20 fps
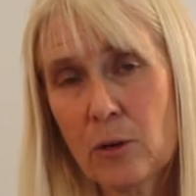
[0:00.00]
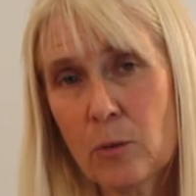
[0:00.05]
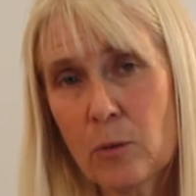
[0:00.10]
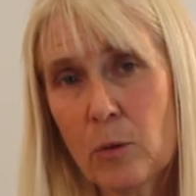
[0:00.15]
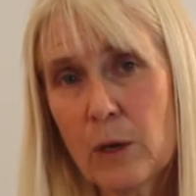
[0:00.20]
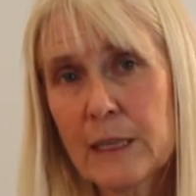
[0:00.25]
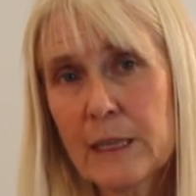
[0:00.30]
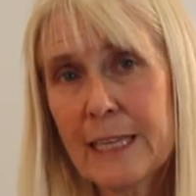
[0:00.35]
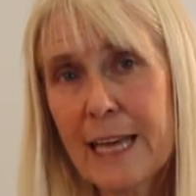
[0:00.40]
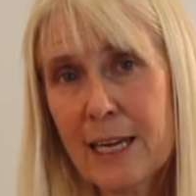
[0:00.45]

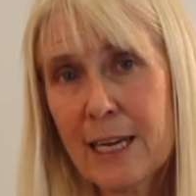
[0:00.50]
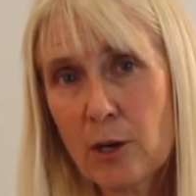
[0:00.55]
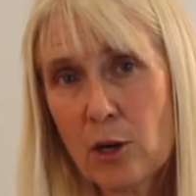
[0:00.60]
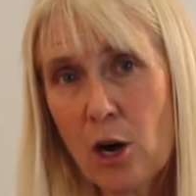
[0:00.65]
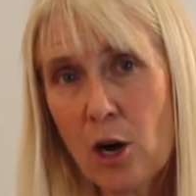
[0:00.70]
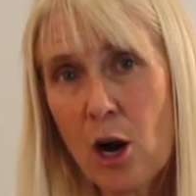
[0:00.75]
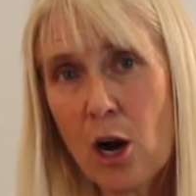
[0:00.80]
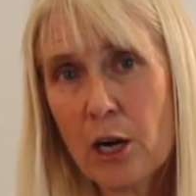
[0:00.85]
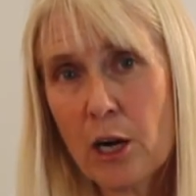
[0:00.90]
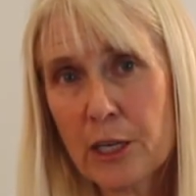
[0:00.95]
What
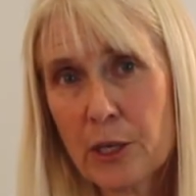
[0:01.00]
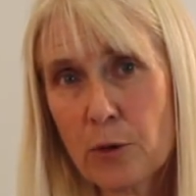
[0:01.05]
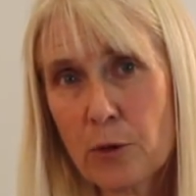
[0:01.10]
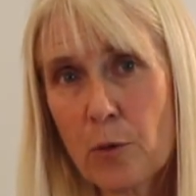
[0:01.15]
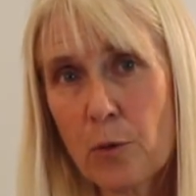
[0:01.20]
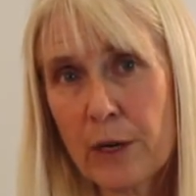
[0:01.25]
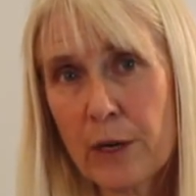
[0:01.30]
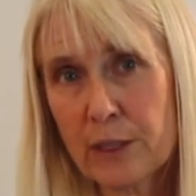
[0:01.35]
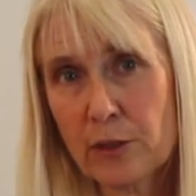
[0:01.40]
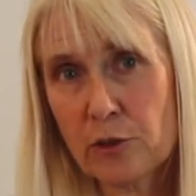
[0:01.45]
letter are you
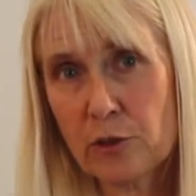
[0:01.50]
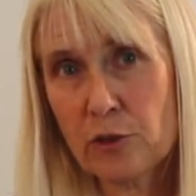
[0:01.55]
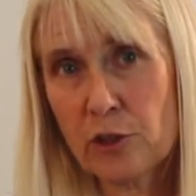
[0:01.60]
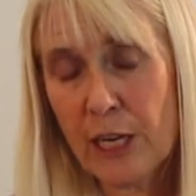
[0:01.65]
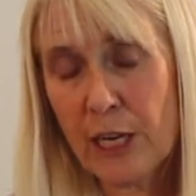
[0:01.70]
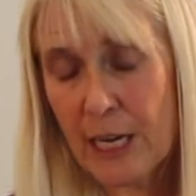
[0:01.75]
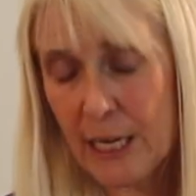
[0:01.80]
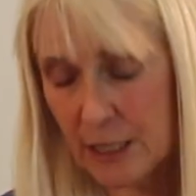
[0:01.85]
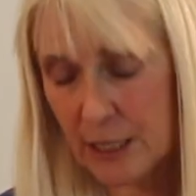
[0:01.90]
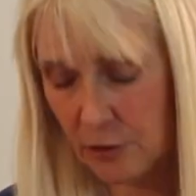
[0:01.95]
going to
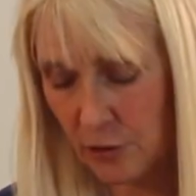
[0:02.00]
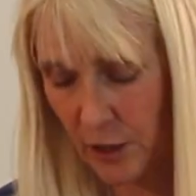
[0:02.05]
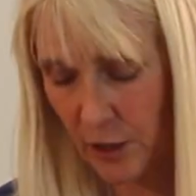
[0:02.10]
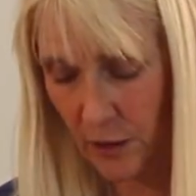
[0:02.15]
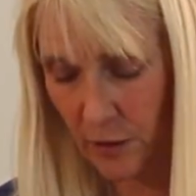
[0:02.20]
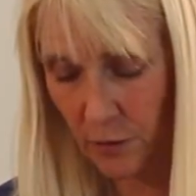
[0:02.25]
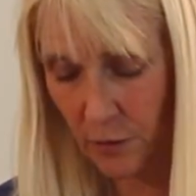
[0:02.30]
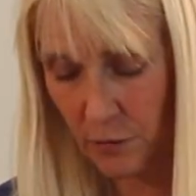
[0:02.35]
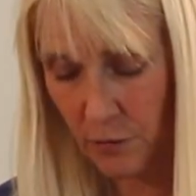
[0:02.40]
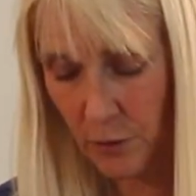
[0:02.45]
change?
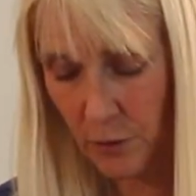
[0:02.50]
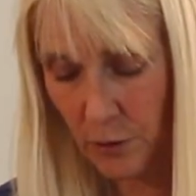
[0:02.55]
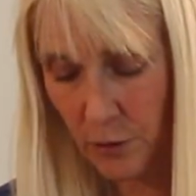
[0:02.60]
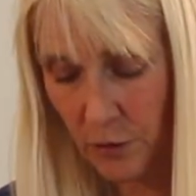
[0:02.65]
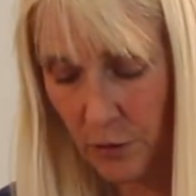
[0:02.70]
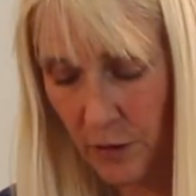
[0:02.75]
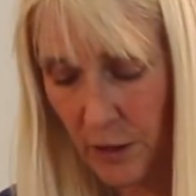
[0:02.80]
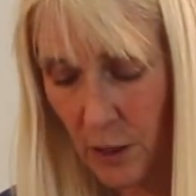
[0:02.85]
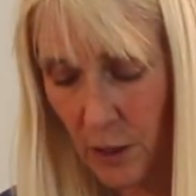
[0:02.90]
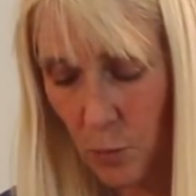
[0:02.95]
And the
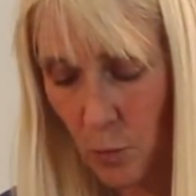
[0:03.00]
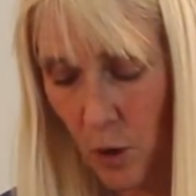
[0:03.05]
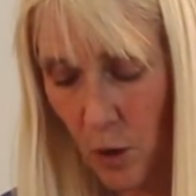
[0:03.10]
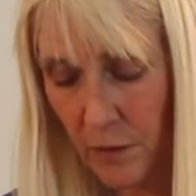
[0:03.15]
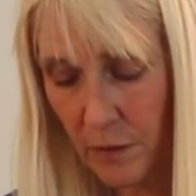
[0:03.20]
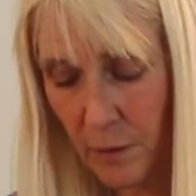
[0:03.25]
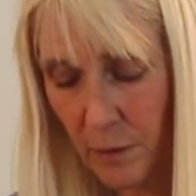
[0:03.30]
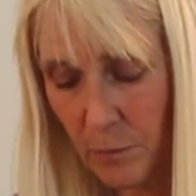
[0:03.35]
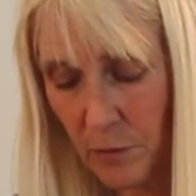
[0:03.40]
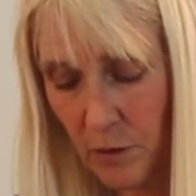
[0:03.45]
first thing you
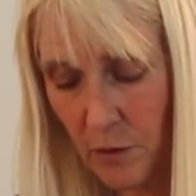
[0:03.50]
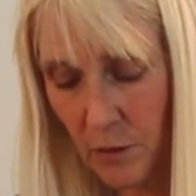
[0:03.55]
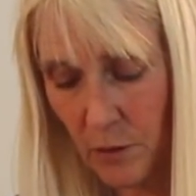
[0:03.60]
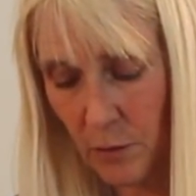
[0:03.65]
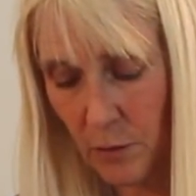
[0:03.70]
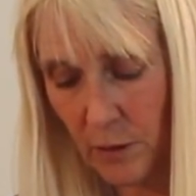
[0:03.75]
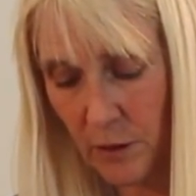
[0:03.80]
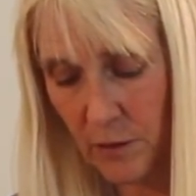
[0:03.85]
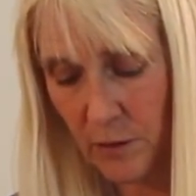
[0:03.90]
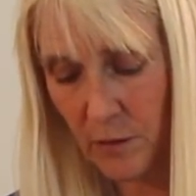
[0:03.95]
want them to
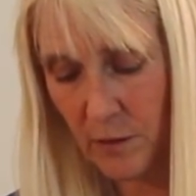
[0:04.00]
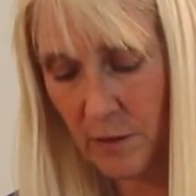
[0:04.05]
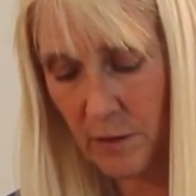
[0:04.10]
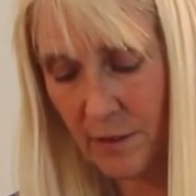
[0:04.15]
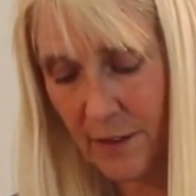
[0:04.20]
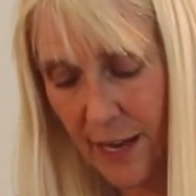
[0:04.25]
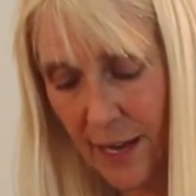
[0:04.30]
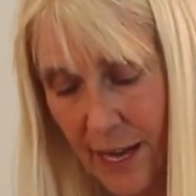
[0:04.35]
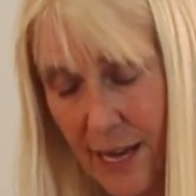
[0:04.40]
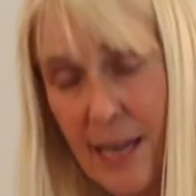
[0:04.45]
do is to
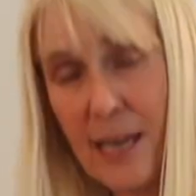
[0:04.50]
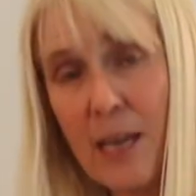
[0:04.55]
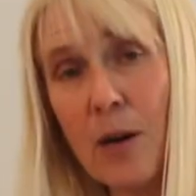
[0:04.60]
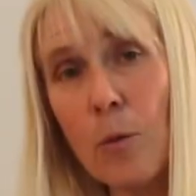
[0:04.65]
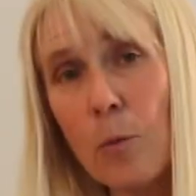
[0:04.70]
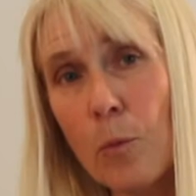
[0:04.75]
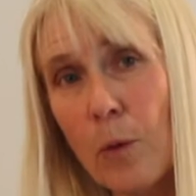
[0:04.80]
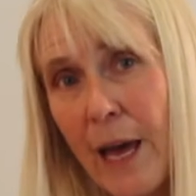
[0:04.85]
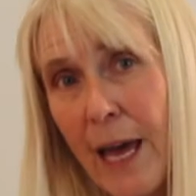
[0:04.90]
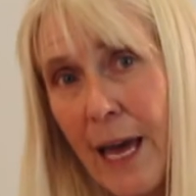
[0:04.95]
take
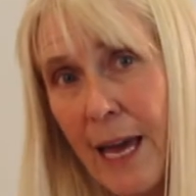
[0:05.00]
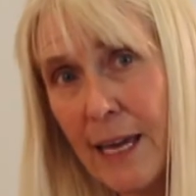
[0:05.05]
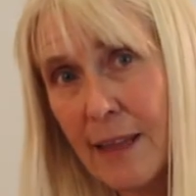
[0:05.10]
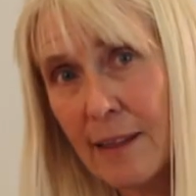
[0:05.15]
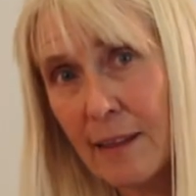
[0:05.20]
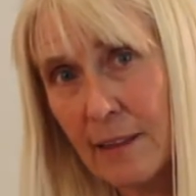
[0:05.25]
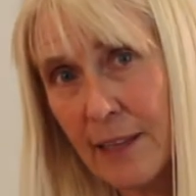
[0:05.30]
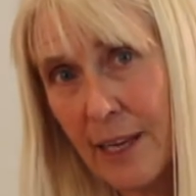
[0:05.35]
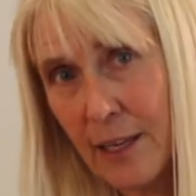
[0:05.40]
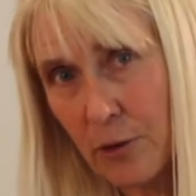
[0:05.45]
away
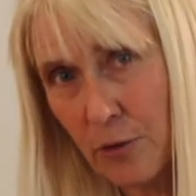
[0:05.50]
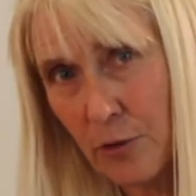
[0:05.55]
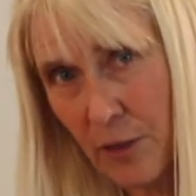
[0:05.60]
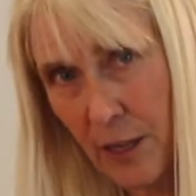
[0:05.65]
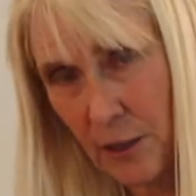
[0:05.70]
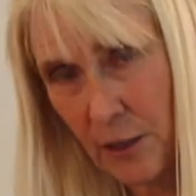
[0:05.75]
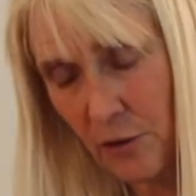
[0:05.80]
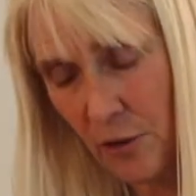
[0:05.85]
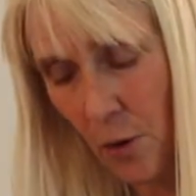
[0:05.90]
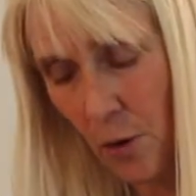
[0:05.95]
the letter
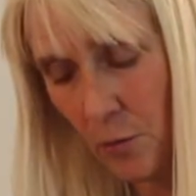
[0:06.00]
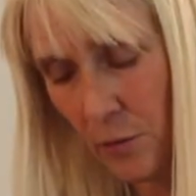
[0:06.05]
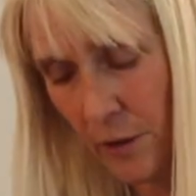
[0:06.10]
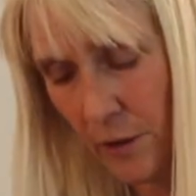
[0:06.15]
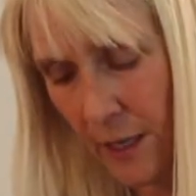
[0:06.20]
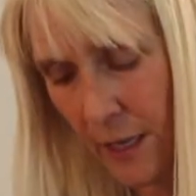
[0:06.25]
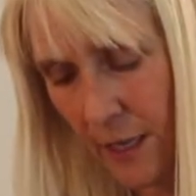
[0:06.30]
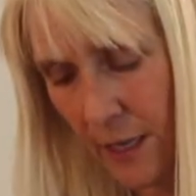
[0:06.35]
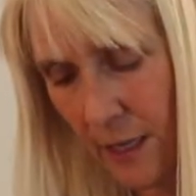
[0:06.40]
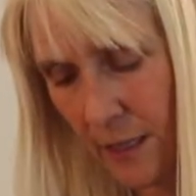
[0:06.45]
they don't
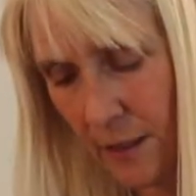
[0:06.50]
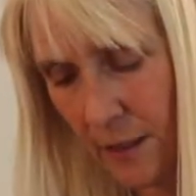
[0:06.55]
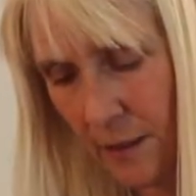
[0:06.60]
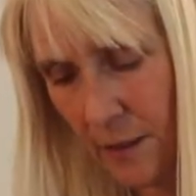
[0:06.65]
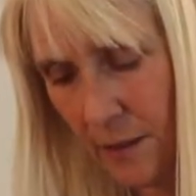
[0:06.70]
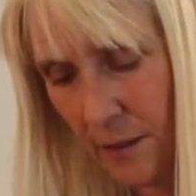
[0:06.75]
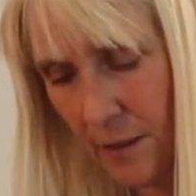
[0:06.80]
need